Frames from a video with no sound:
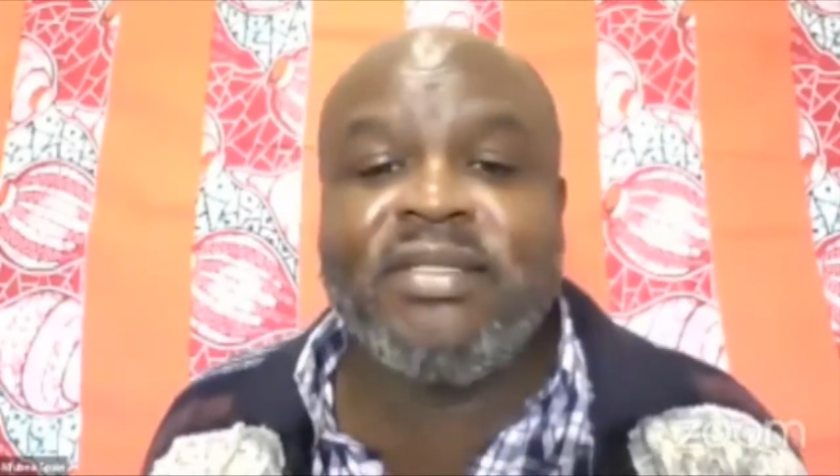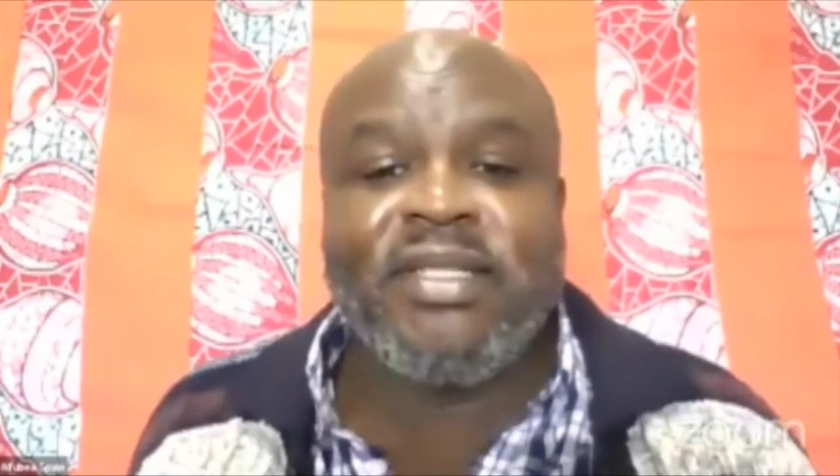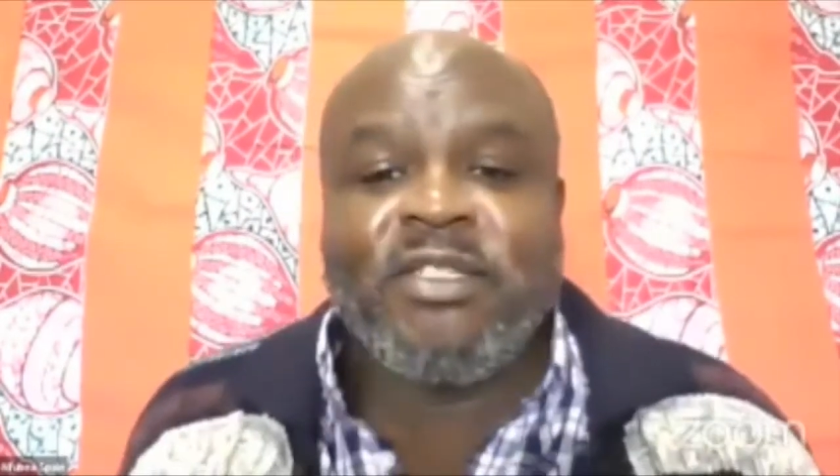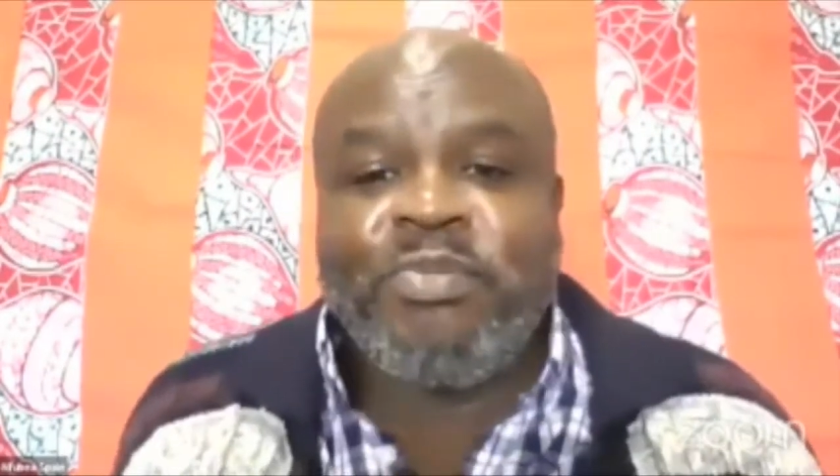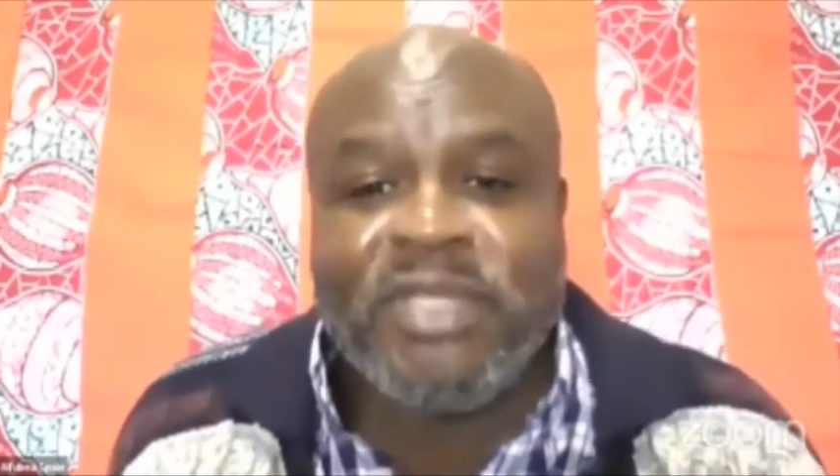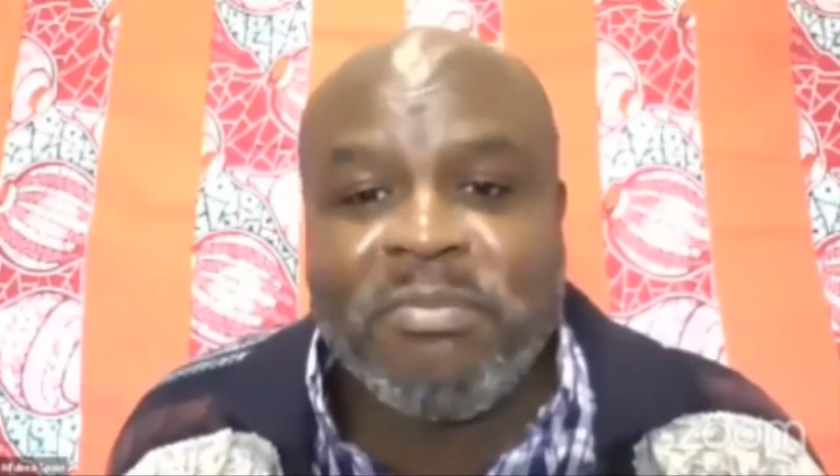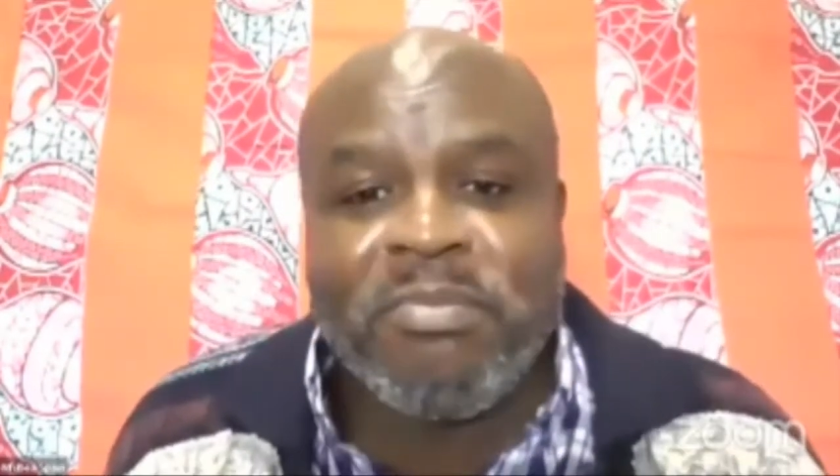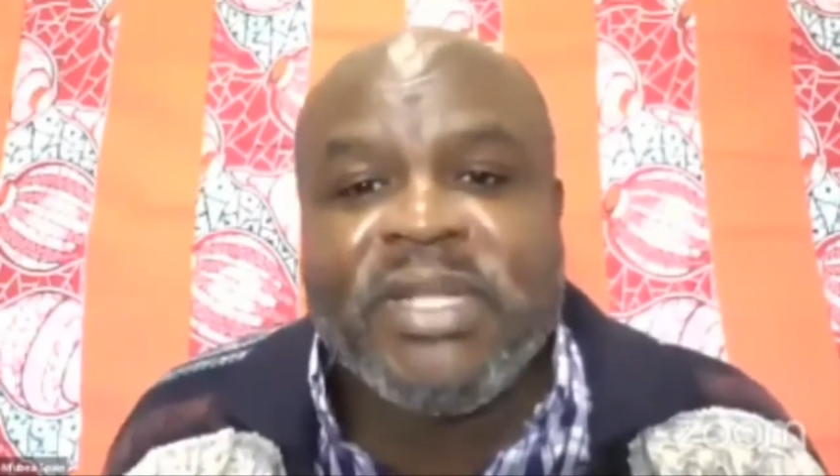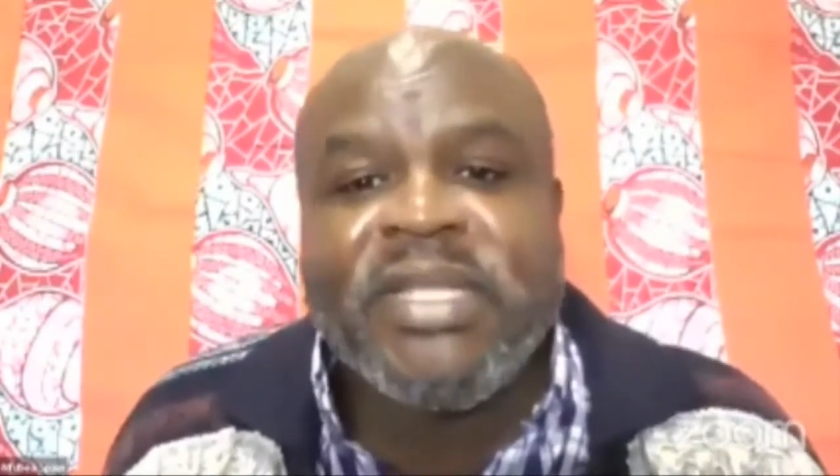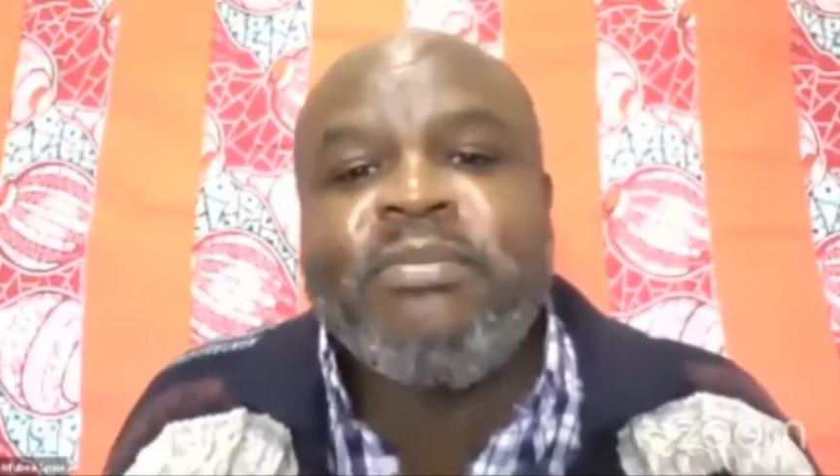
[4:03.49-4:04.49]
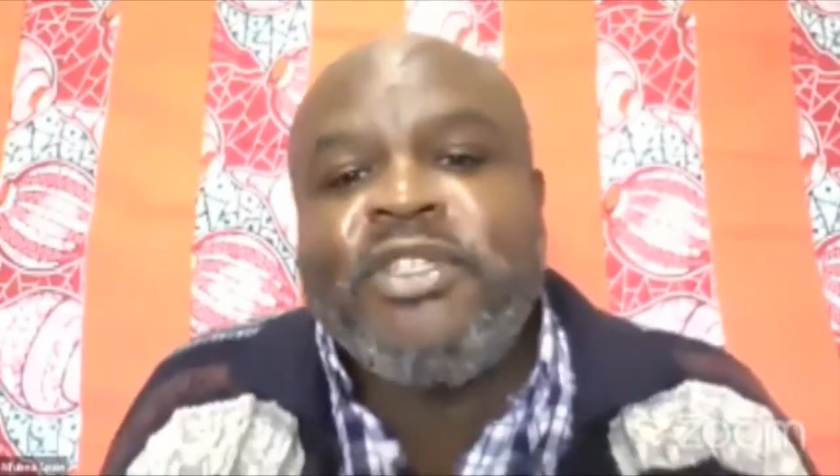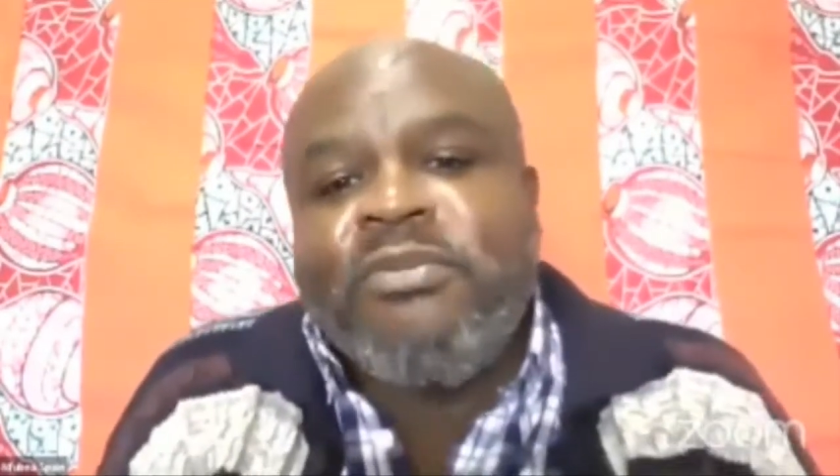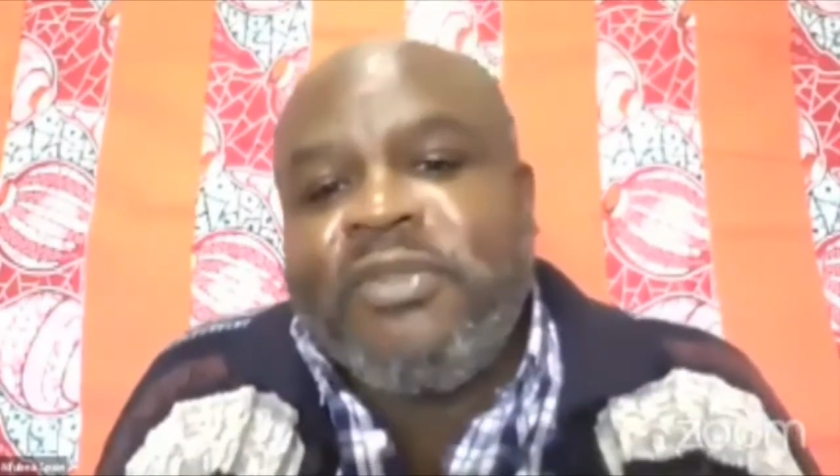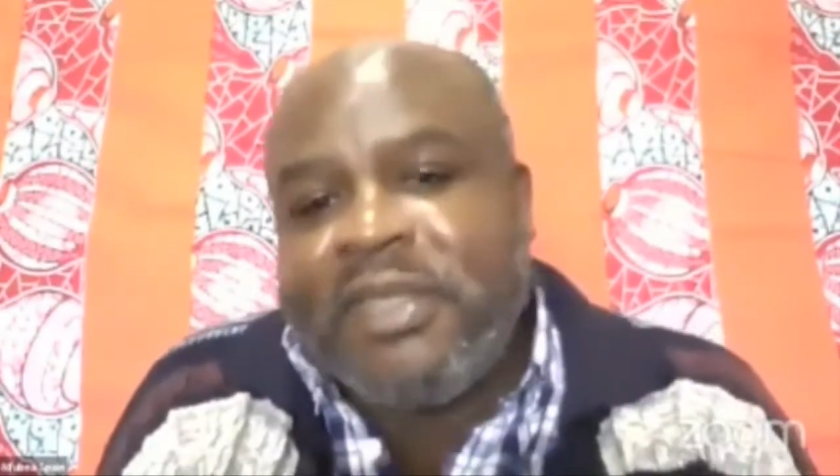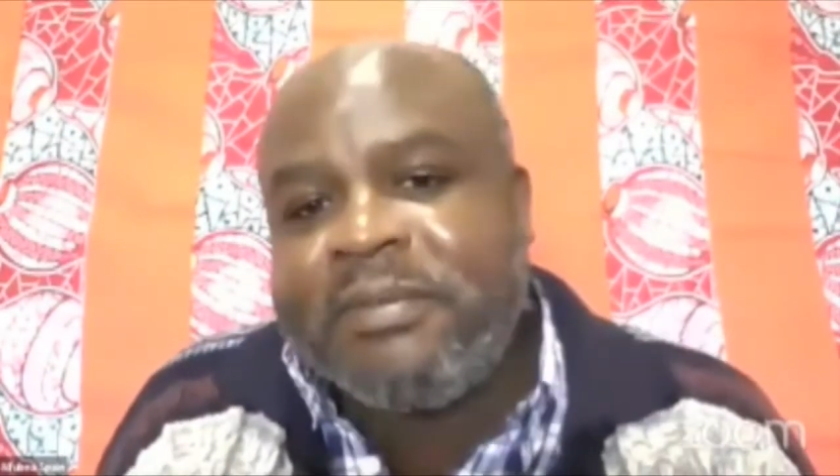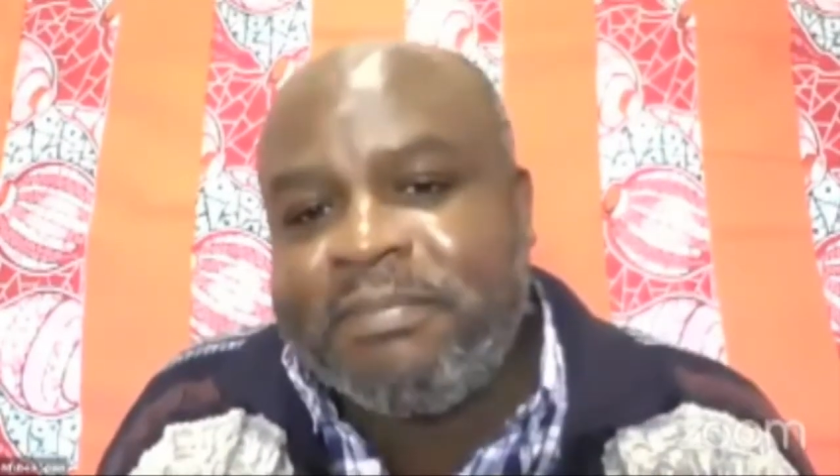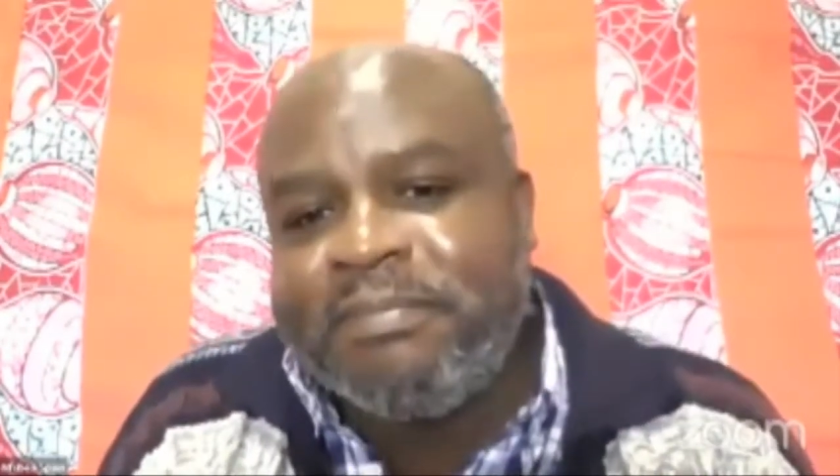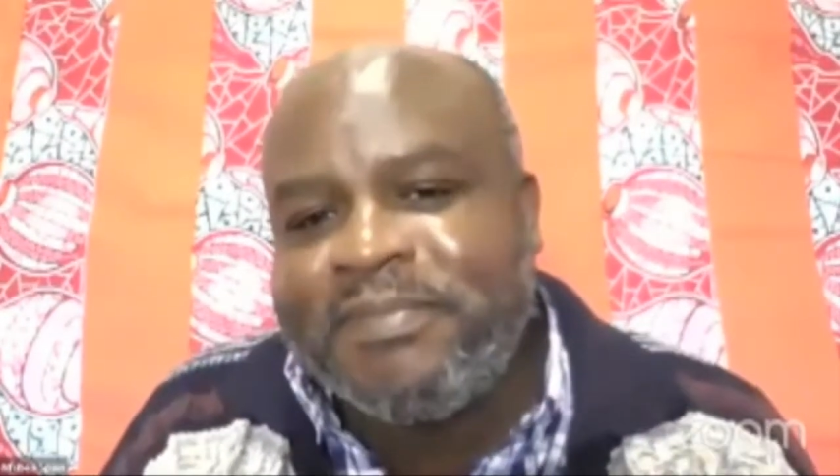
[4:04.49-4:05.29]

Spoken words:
this, they bring them something.